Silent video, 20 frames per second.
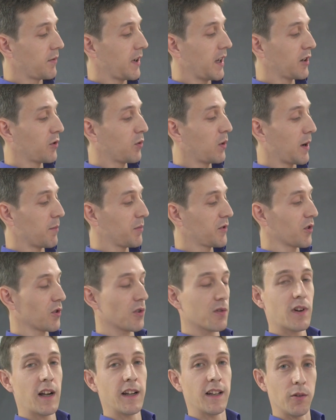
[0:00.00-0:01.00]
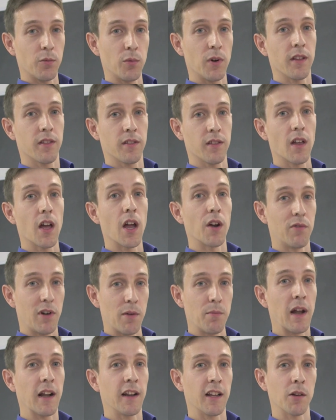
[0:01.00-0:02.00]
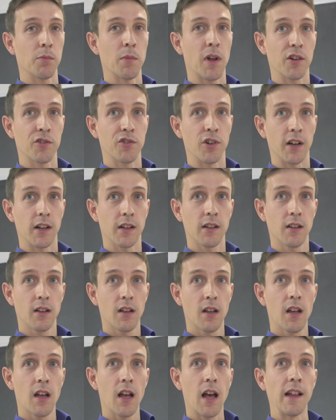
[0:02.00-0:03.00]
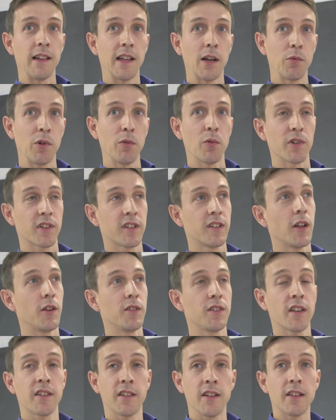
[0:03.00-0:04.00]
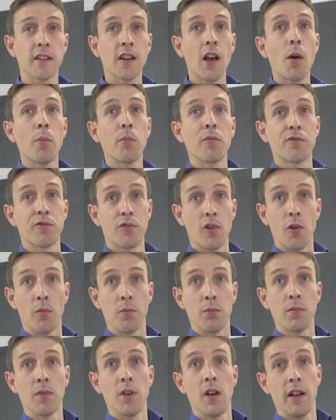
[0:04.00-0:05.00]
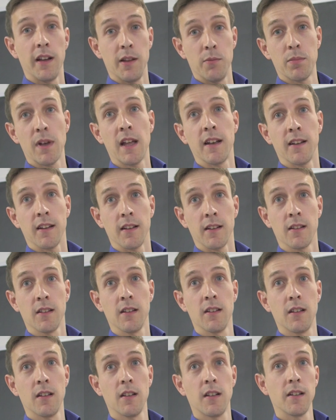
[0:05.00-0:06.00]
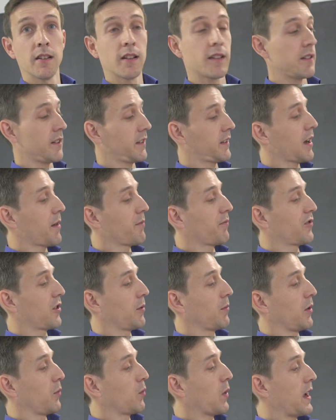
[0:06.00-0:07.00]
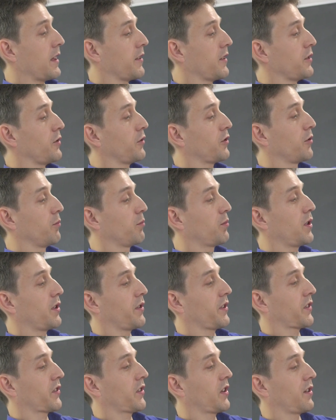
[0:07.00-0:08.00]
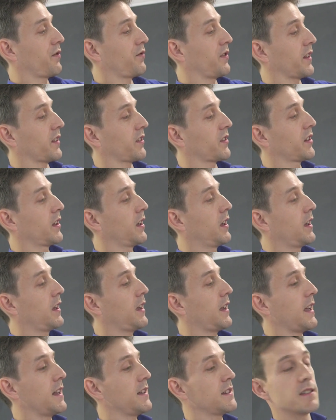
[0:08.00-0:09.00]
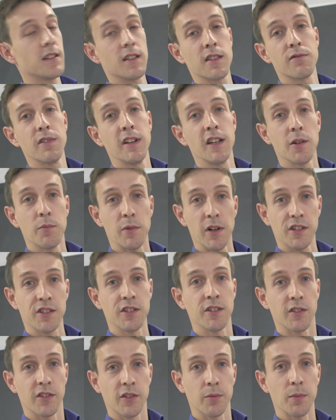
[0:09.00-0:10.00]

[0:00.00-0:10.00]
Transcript: equipped already with a Riemannian metric. And then we want to know, does it come from an embedding? Does it come from a way that you can put the surface into three-dimensional